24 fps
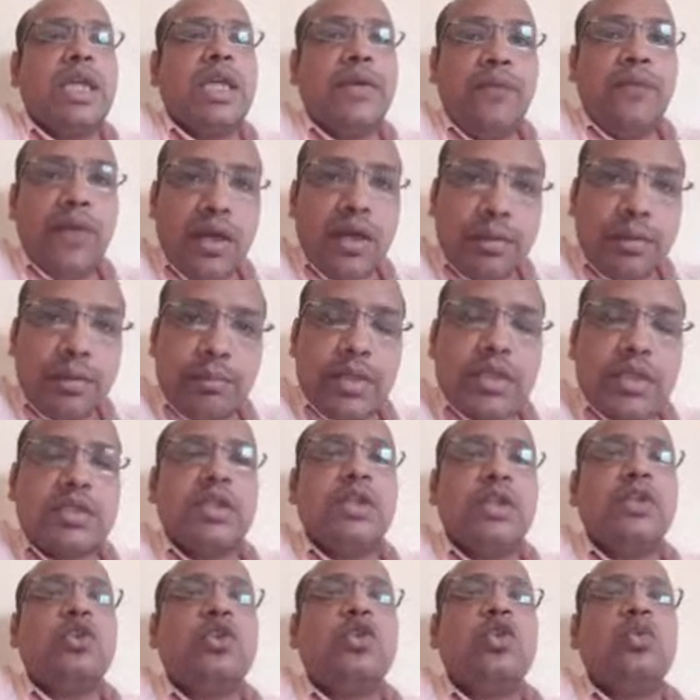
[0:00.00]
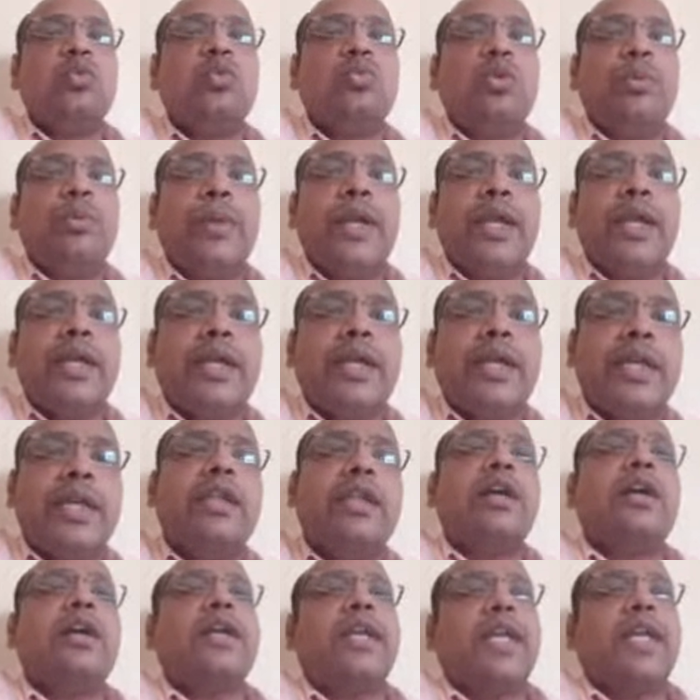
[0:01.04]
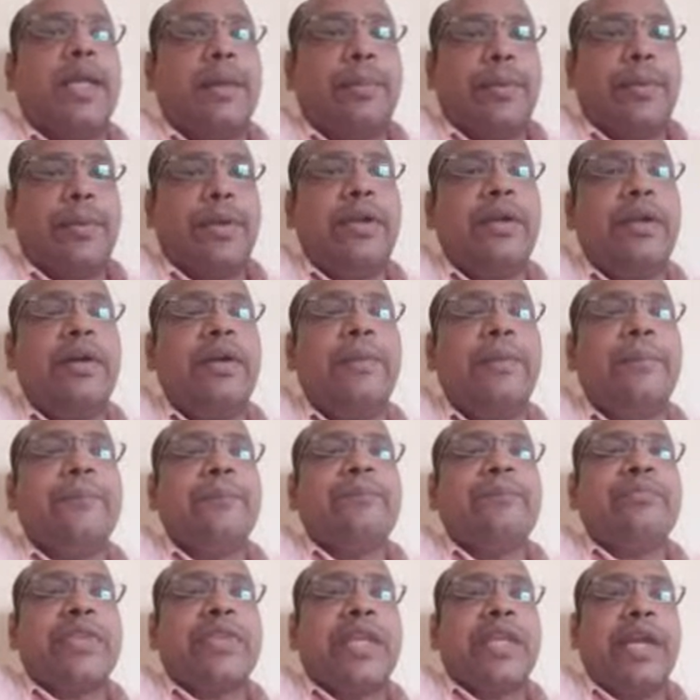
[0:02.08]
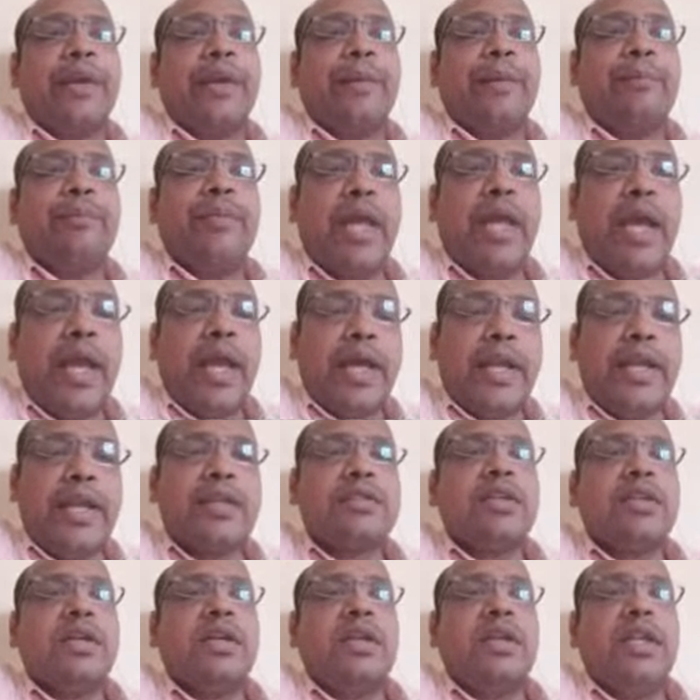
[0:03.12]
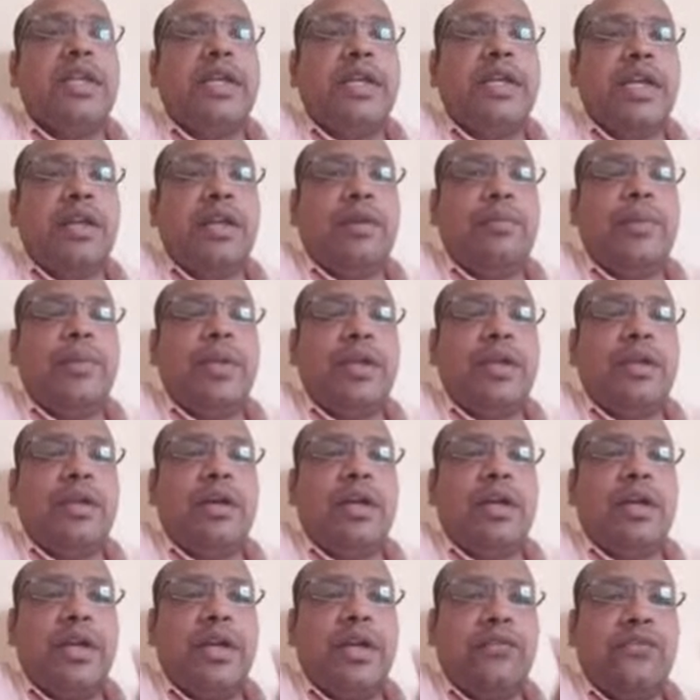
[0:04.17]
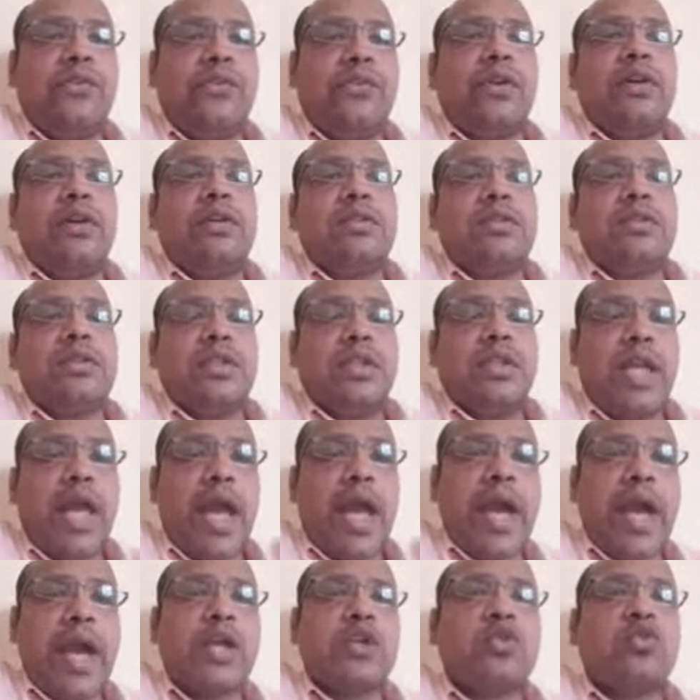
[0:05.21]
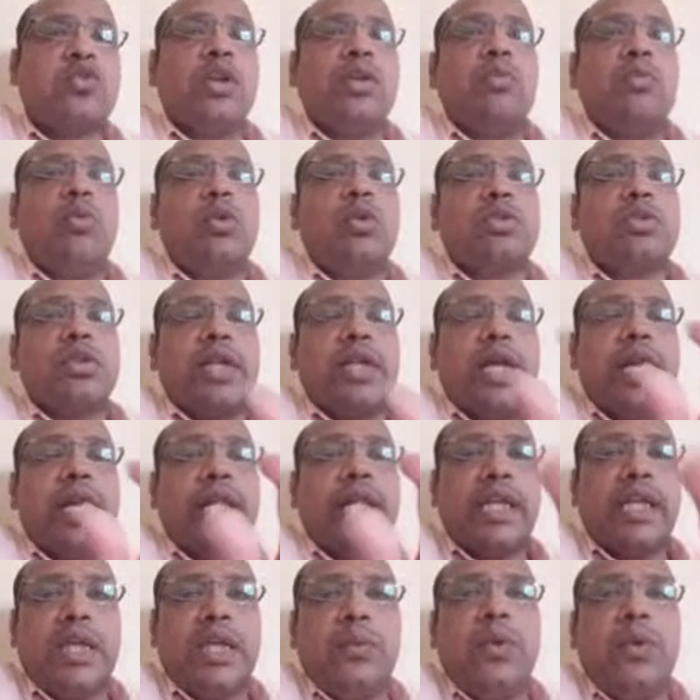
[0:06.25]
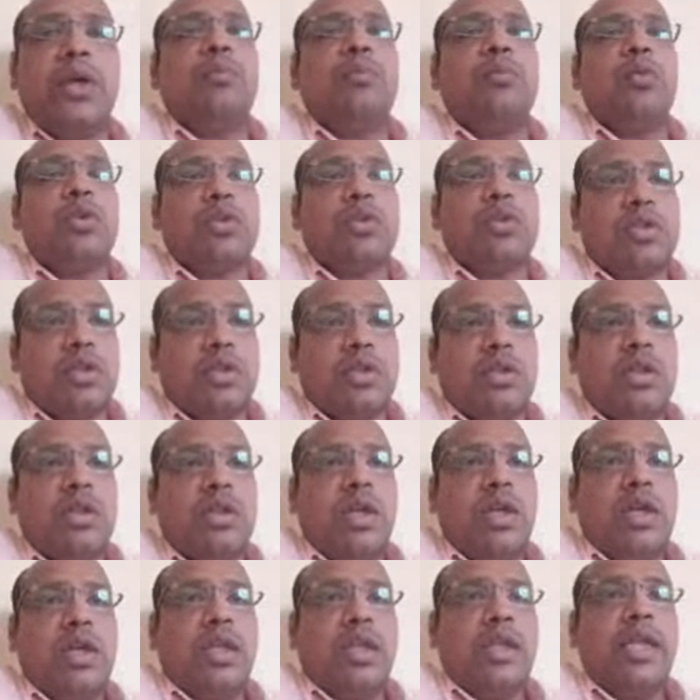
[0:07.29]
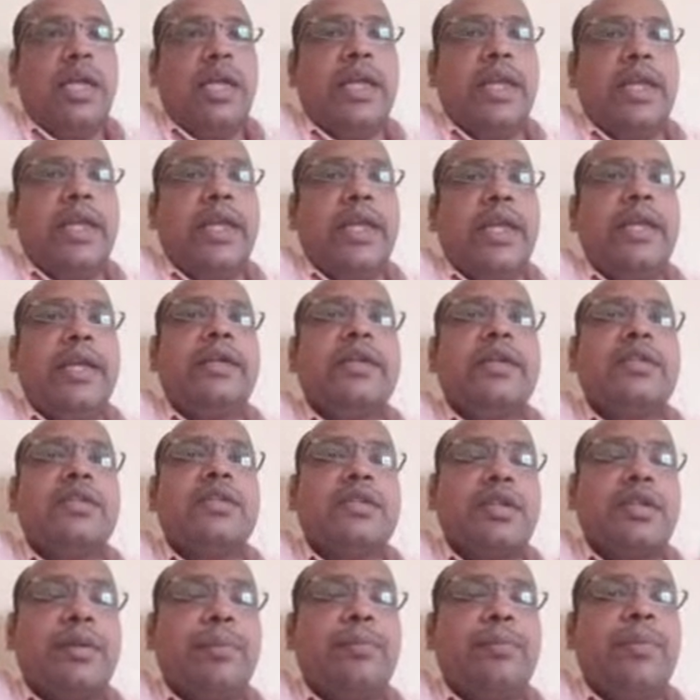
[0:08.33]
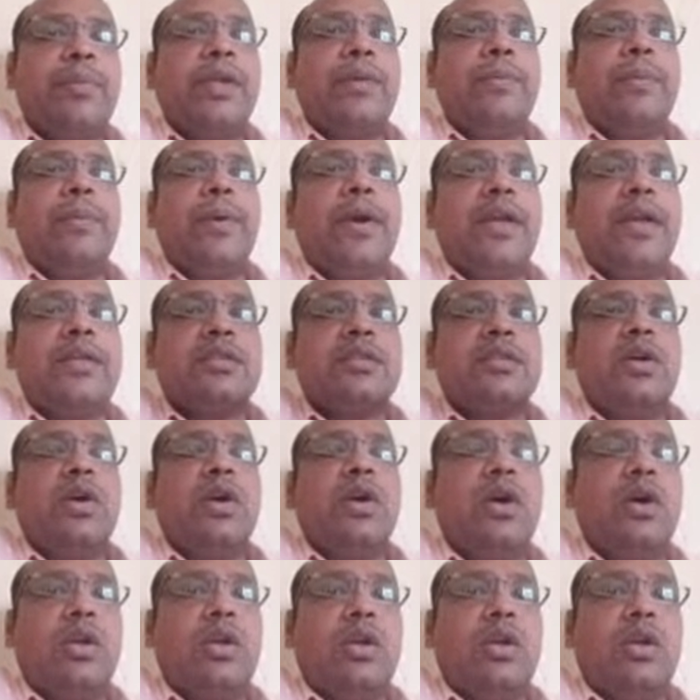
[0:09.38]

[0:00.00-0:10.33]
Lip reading: given machine tool movement in a tape reader. If there is a little bit difference in actual motion and given motion, then it simplifies